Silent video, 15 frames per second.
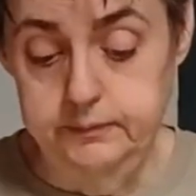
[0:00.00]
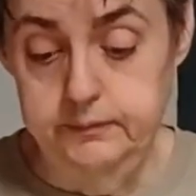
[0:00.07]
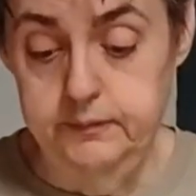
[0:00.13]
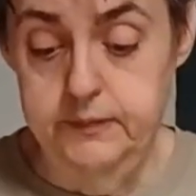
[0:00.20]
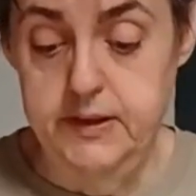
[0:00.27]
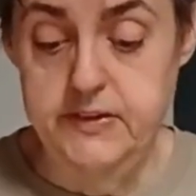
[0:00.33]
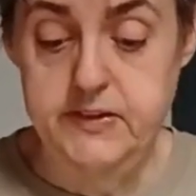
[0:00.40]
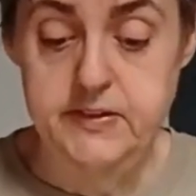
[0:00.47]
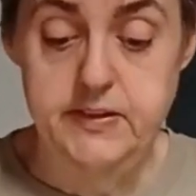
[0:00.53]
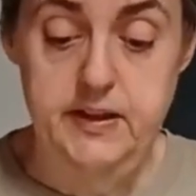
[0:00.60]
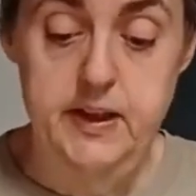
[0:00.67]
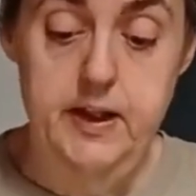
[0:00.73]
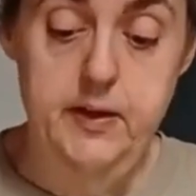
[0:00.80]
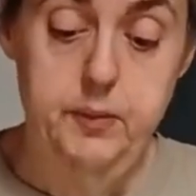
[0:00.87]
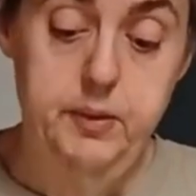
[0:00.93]
This is
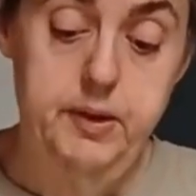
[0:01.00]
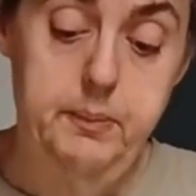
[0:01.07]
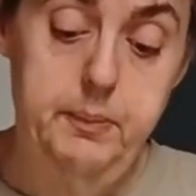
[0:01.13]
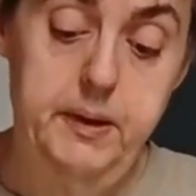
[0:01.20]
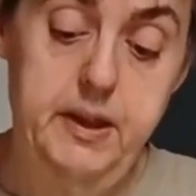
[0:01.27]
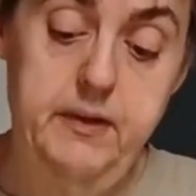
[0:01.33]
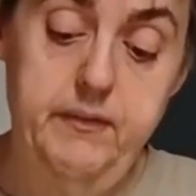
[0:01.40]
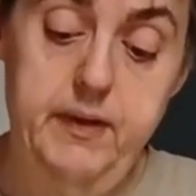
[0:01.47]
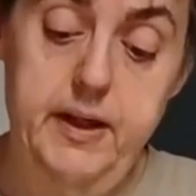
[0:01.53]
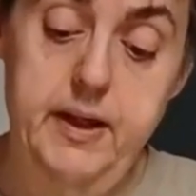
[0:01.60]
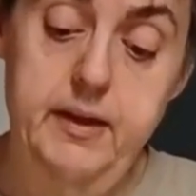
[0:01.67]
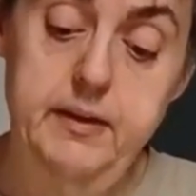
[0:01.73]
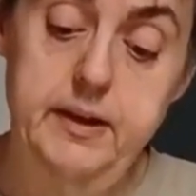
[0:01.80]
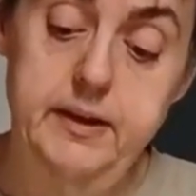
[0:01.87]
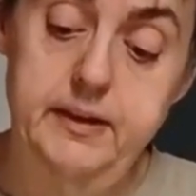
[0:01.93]
another one that Piggy
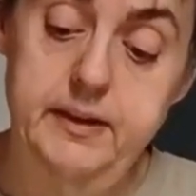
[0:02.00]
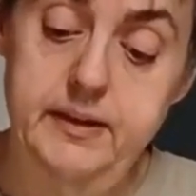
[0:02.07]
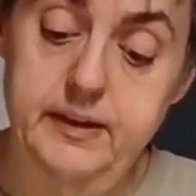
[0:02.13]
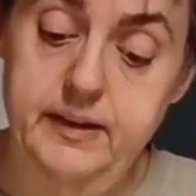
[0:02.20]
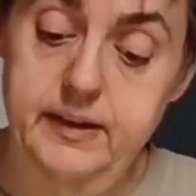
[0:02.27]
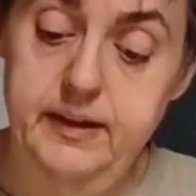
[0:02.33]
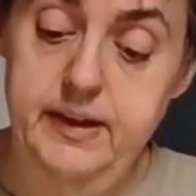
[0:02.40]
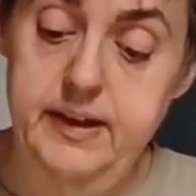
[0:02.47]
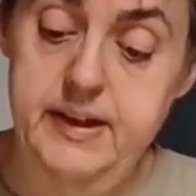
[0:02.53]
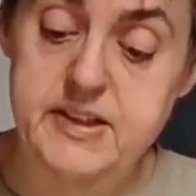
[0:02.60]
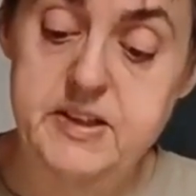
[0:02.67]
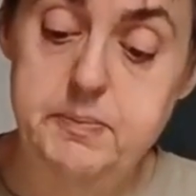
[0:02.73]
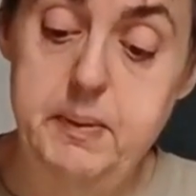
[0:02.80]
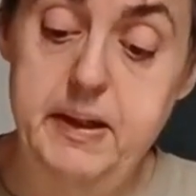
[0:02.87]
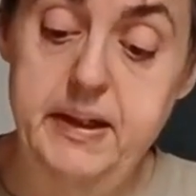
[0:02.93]
found, and it
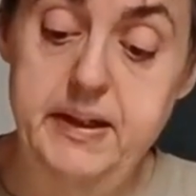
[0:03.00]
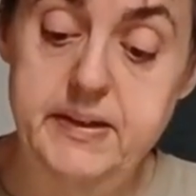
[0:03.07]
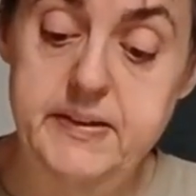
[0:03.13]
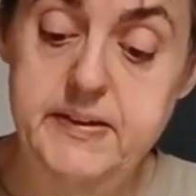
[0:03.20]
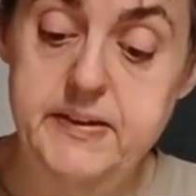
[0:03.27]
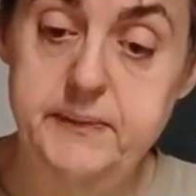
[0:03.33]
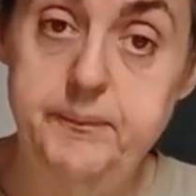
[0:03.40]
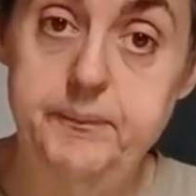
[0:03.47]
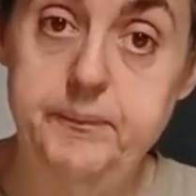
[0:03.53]
spins.